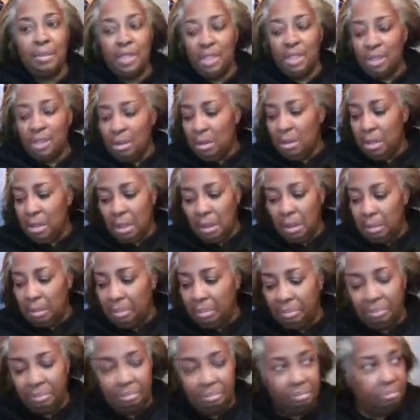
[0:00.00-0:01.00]
I'm just going to
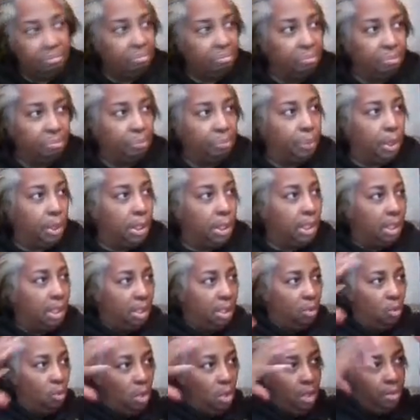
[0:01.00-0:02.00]
put it
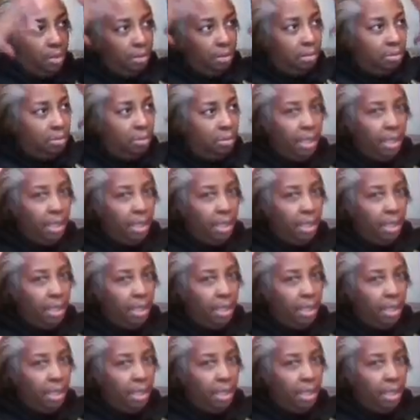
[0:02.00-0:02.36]
in one